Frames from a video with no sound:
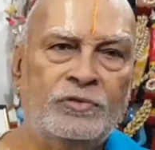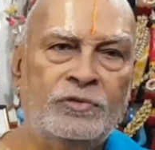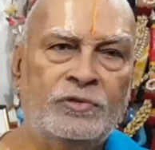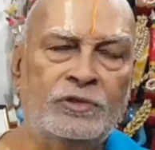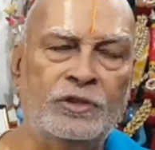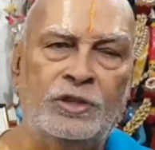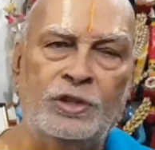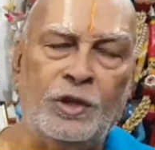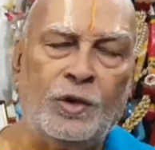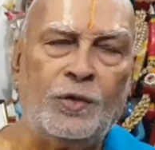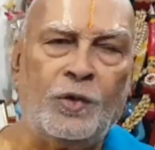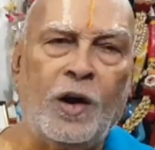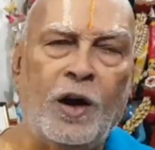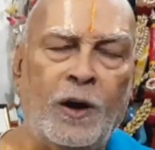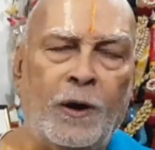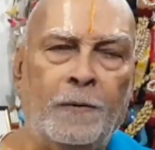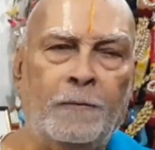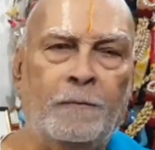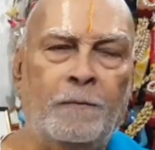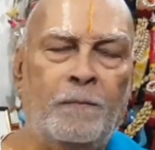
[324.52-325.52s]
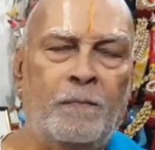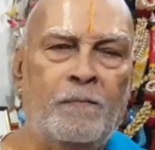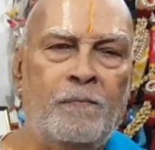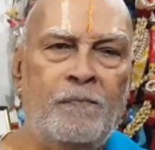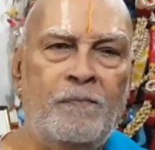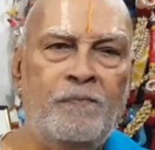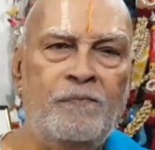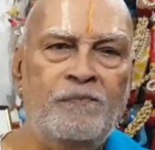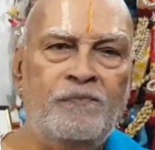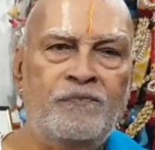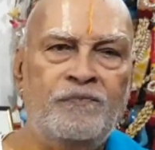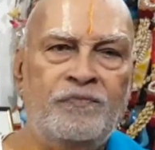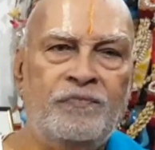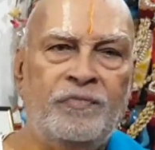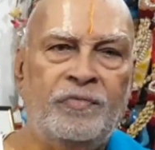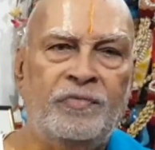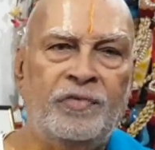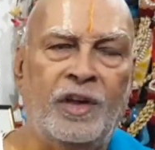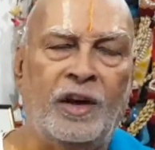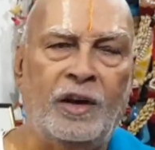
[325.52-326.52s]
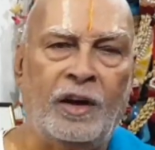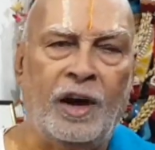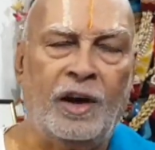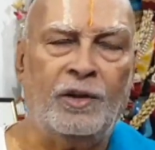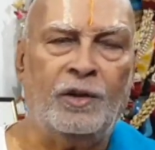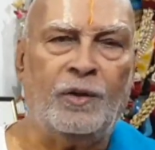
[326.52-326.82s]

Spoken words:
This is a fraud. The